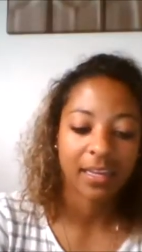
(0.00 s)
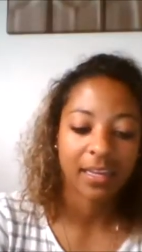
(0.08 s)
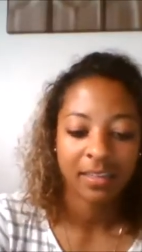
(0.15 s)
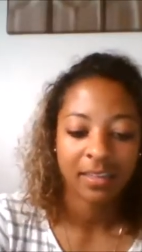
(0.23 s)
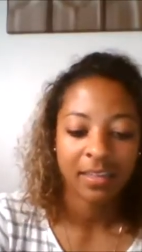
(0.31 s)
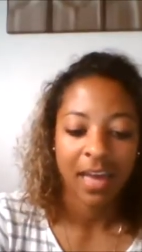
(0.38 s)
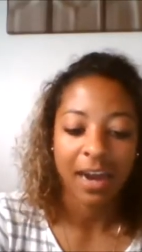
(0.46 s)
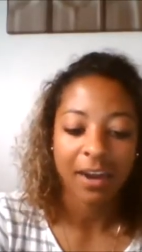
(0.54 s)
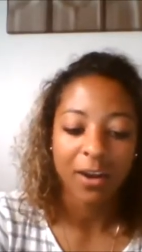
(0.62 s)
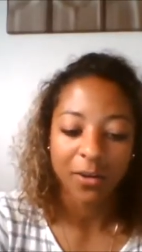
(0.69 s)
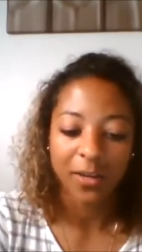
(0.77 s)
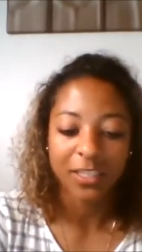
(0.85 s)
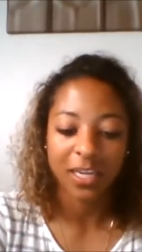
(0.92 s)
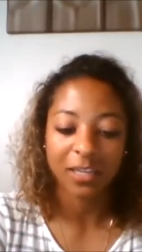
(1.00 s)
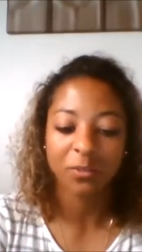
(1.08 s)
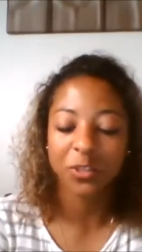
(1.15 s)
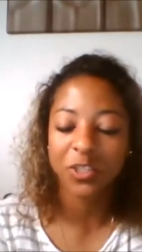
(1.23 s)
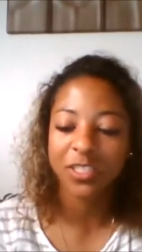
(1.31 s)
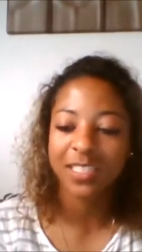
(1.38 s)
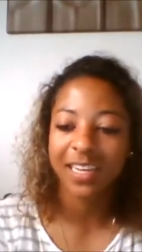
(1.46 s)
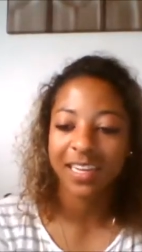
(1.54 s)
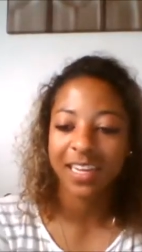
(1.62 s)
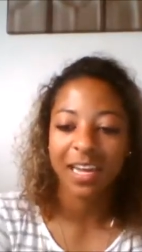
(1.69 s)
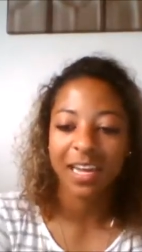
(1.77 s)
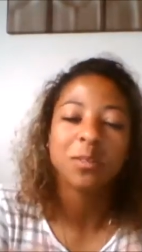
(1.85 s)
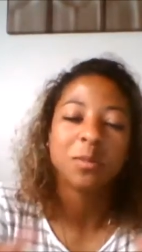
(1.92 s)
I don't know, it, it was just like, it
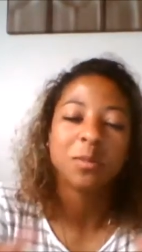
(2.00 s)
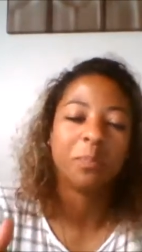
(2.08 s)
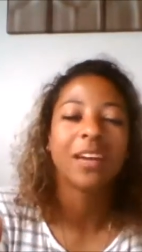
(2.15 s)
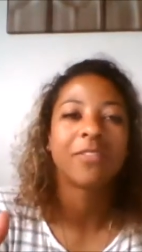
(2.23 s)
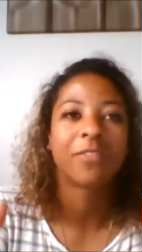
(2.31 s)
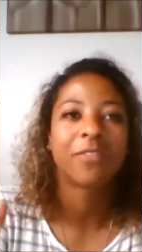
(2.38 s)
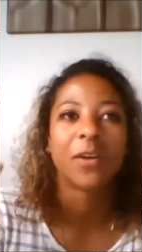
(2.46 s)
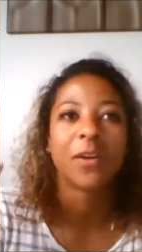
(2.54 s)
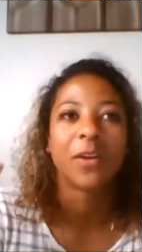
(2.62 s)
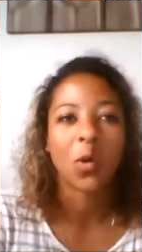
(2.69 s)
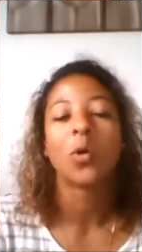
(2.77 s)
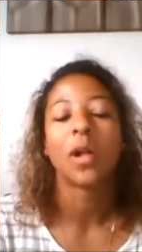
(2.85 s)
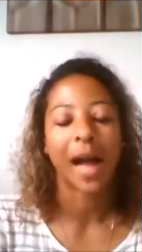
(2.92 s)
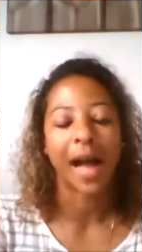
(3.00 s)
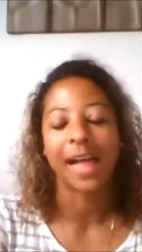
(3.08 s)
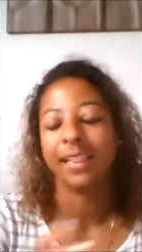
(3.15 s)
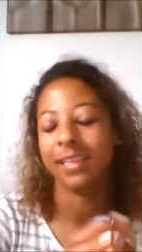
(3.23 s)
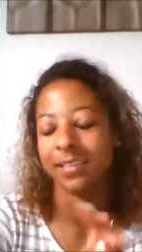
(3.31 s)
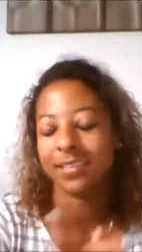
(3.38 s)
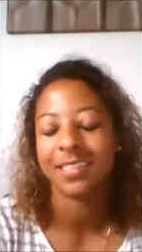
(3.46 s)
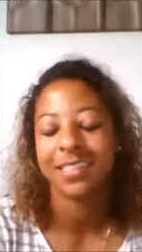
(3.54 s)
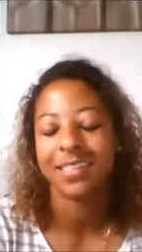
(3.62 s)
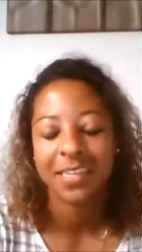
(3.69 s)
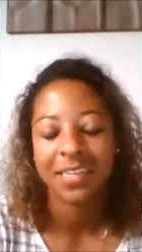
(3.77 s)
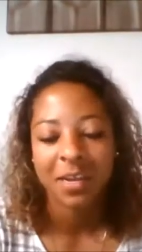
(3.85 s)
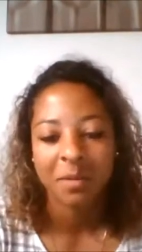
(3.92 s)
was big for the whole island,
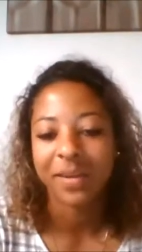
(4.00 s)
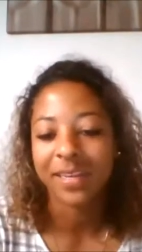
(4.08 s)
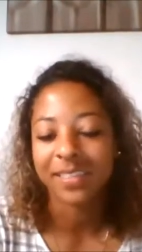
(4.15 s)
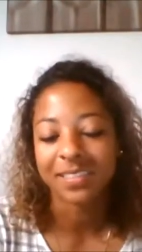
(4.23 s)
basically.